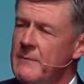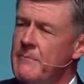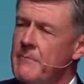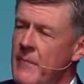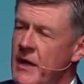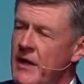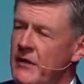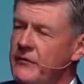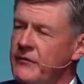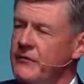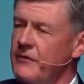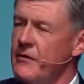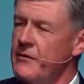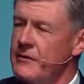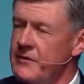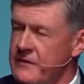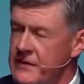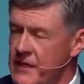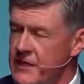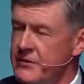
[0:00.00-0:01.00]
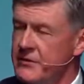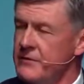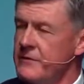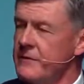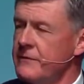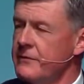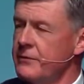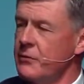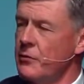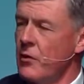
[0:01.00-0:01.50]
it must thunder
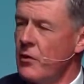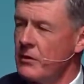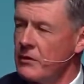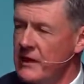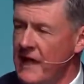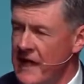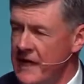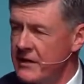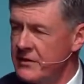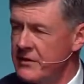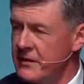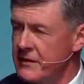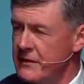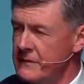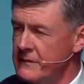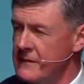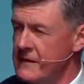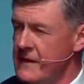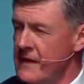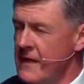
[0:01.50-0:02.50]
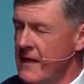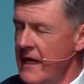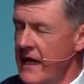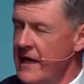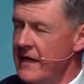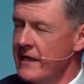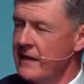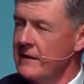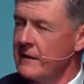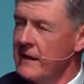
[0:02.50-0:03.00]
through Orlando
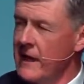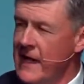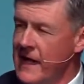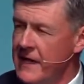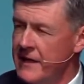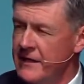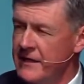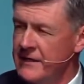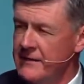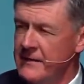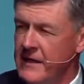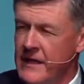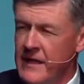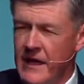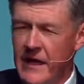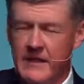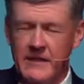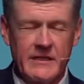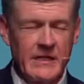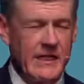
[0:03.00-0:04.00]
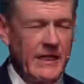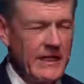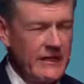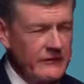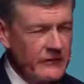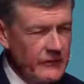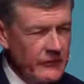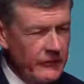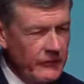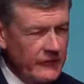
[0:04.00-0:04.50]
and Atlanta and
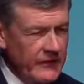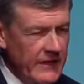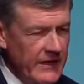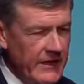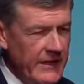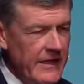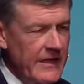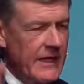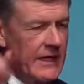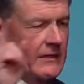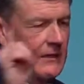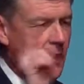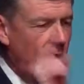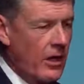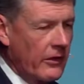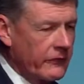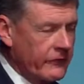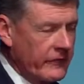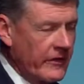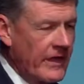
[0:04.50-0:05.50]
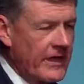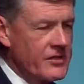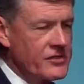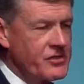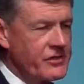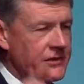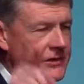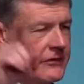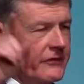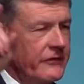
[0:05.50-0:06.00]
Kansas City and Los
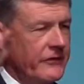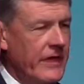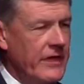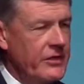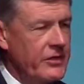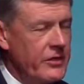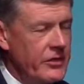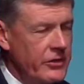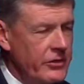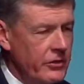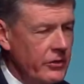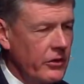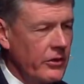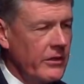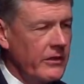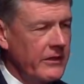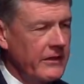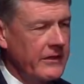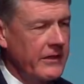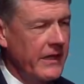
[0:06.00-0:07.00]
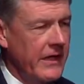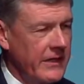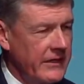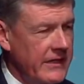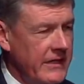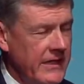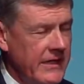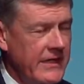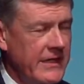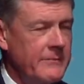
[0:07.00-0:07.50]
Angeles and New York
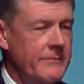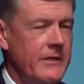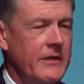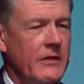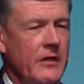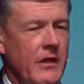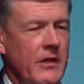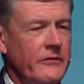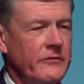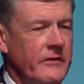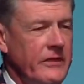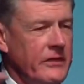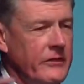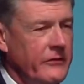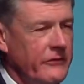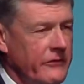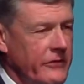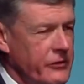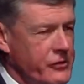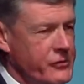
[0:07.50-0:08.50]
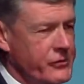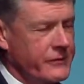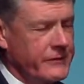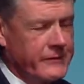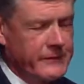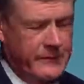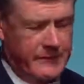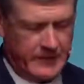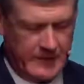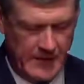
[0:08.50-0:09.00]
again, because it is the
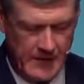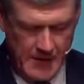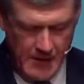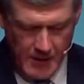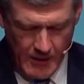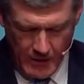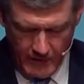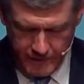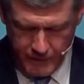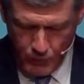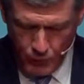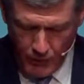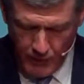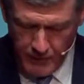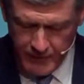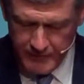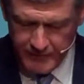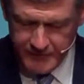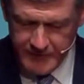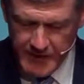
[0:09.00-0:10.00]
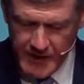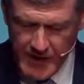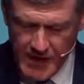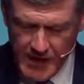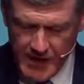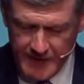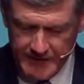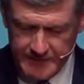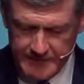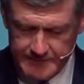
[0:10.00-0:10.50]
truth of the Word of God.